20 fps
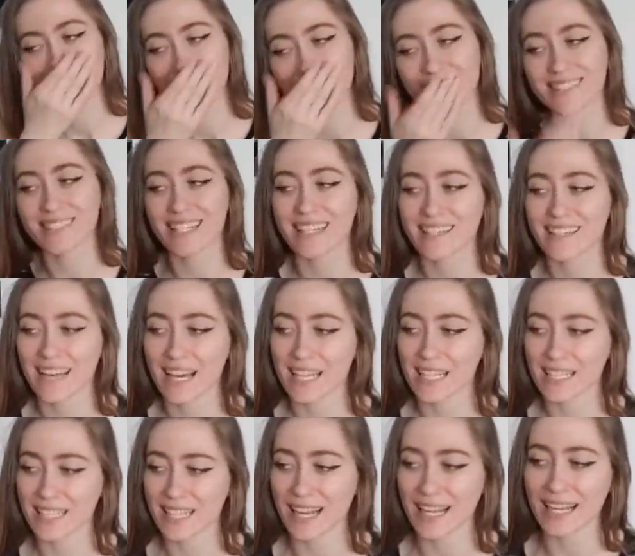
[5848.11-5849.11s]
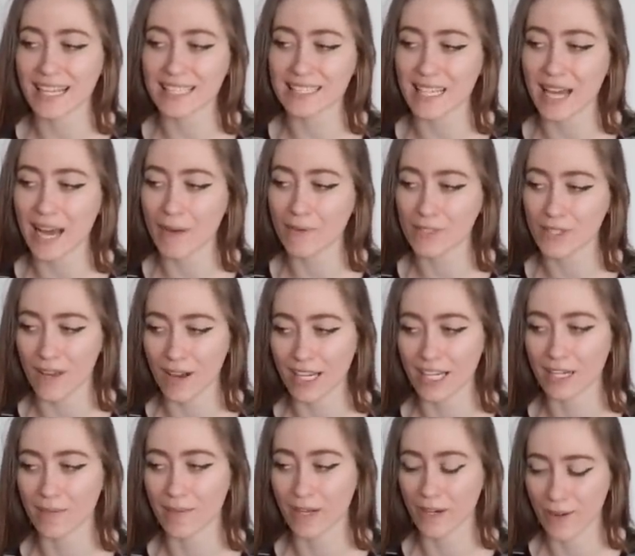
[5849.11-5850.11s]
See that is I guess I was
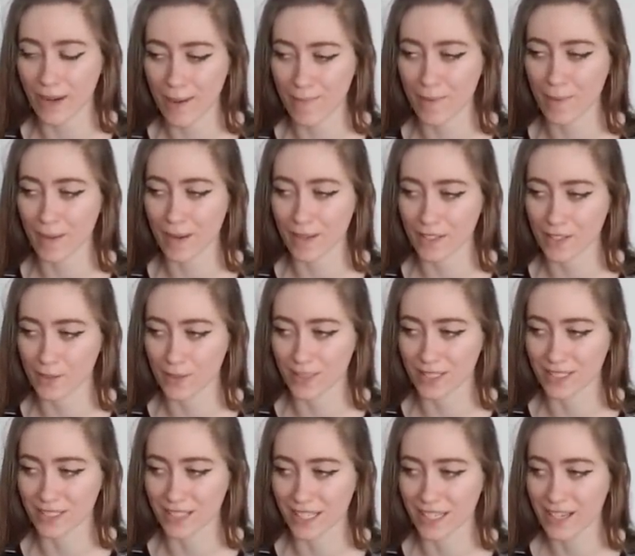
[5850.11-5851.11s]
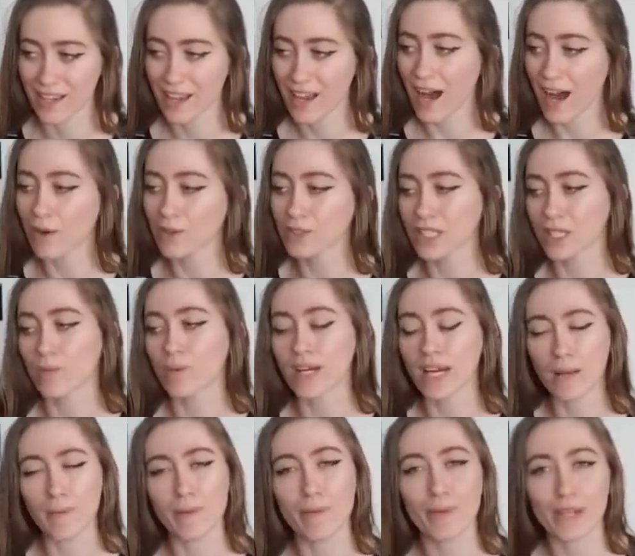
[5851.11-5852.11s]
talking to my grandpa about this recently. I was like, what
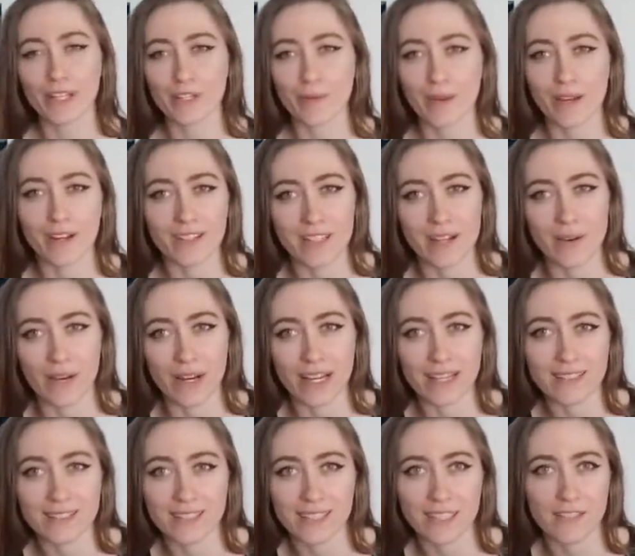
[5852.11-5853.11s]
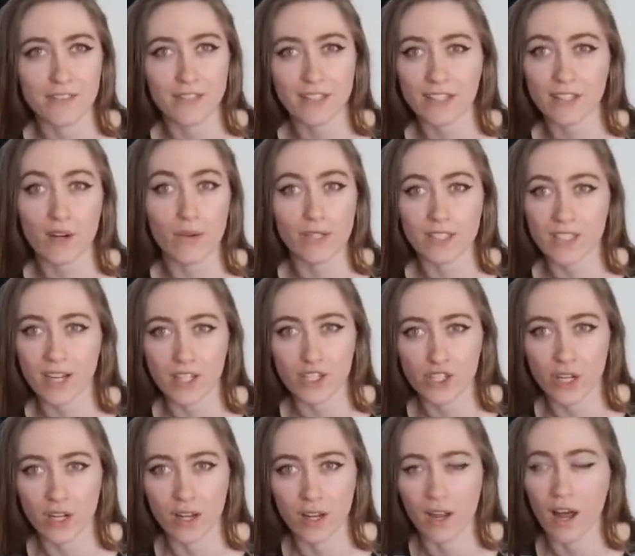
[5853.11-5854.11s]
kind of people like the Raiders nowadays? Because I feel like they're always talk
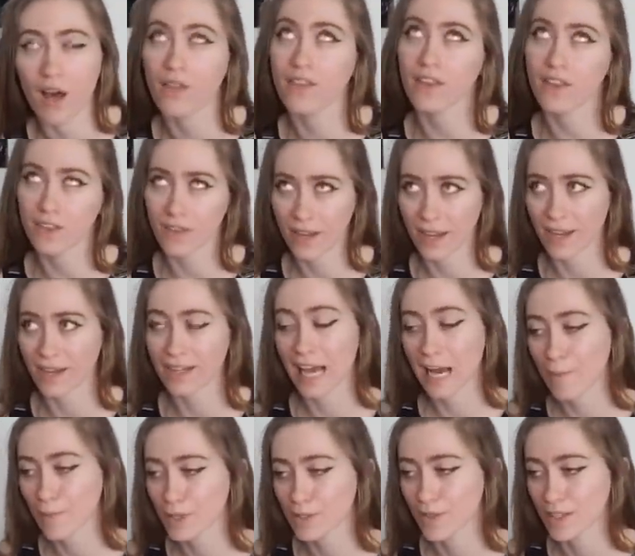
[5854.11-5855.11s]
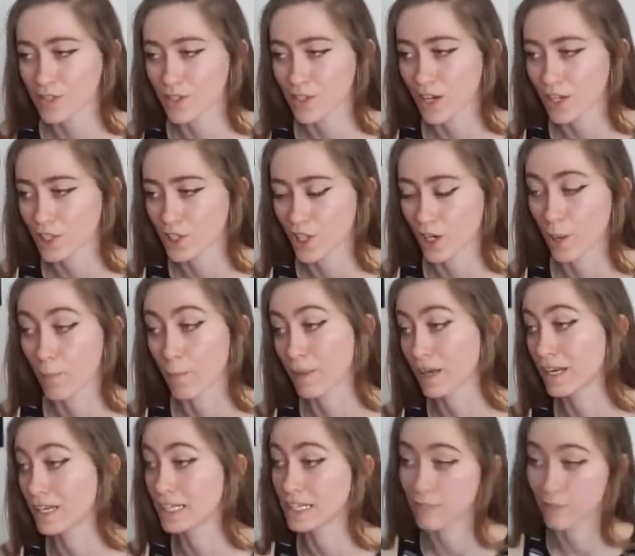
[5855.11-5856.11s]
shit on. On the other hand, Cowboys fans are talk shit on,
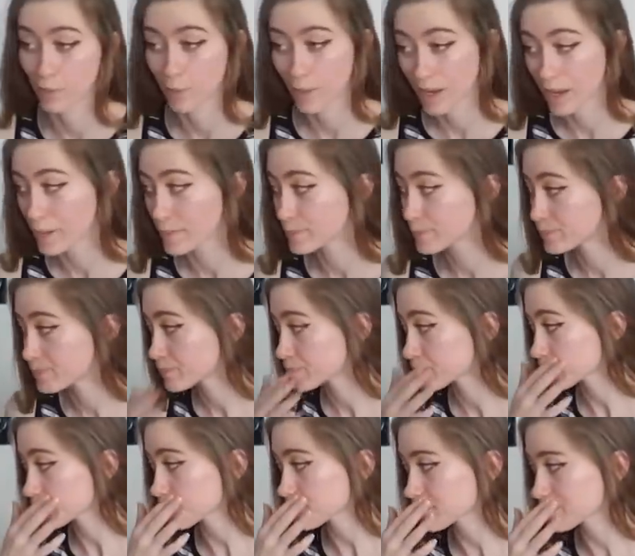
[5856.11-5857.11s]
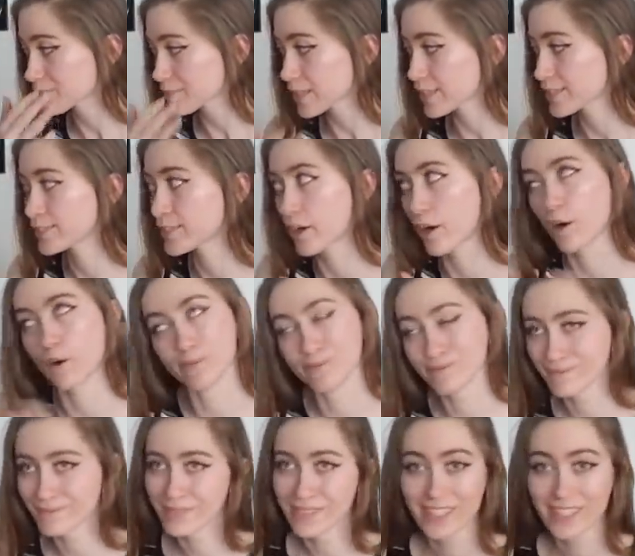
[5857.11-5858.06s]
but in a different way. So,